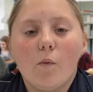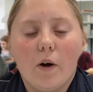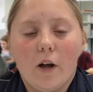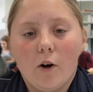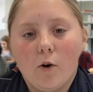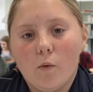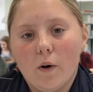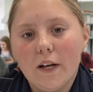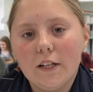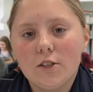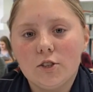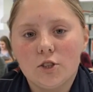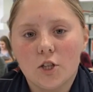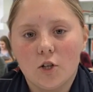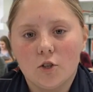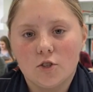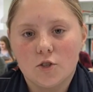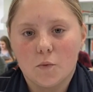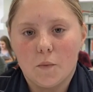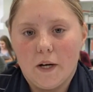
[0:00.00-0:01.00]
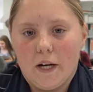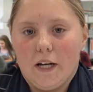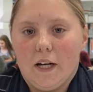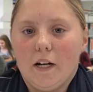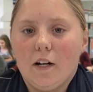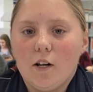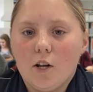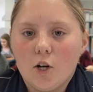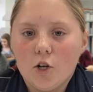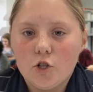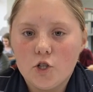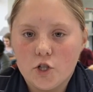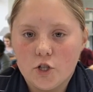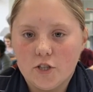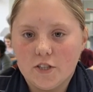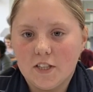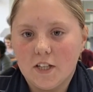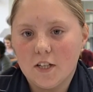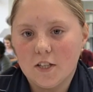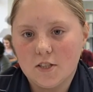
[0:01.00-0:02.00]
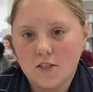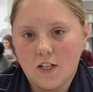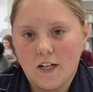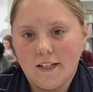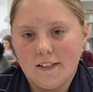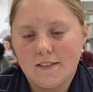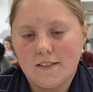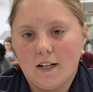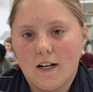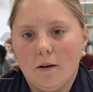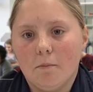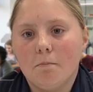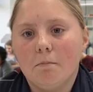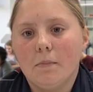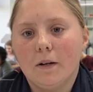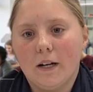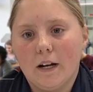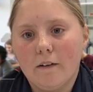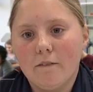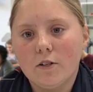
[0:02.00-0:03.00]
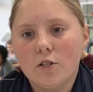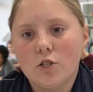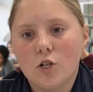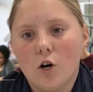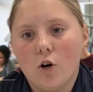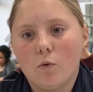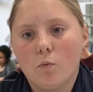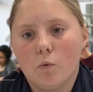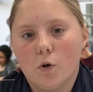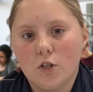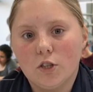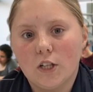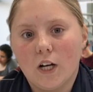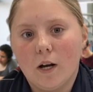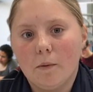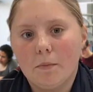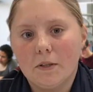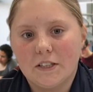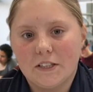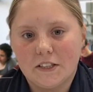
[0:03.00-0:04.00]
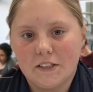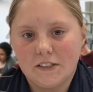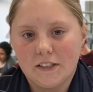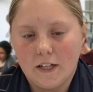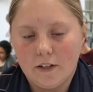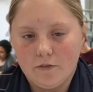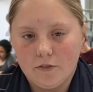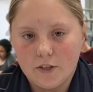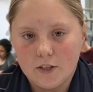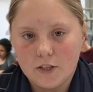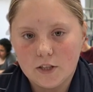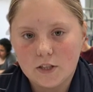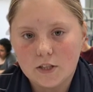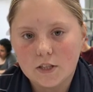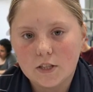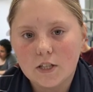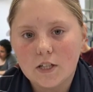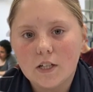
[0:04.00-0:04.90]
always told to wear enclosed shoes in the science lab, but never told what type is the safest.